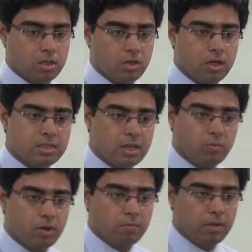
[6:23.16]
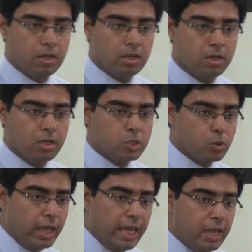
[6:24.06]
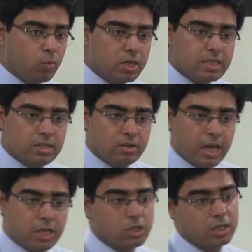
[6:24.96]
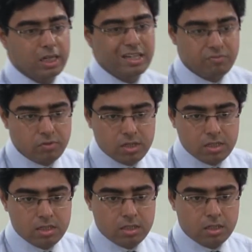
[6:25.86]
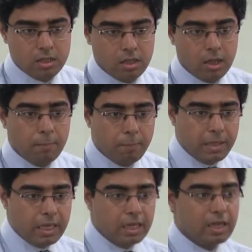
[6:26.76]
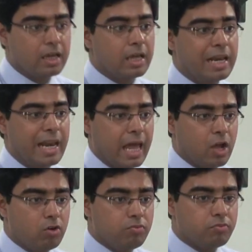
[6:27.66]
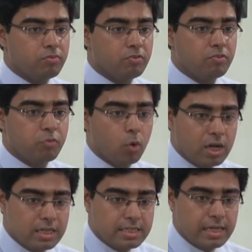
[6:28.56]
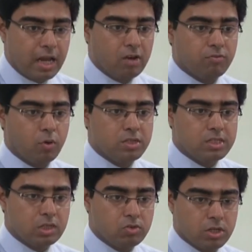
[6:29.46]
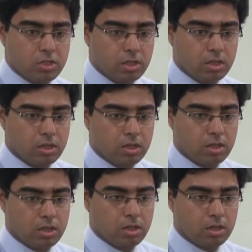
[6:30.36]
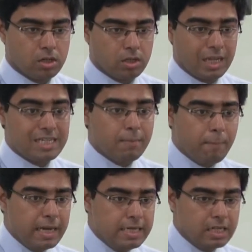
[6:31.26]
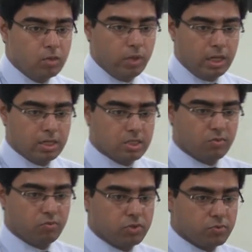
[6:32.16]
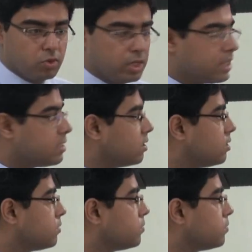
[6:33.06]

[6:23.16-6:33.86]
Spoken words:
You understand what I mean? So A, what is the reaction? Indifference. B, lack of focus, lack of concentration. That's the mental weakness for phosphoric acid.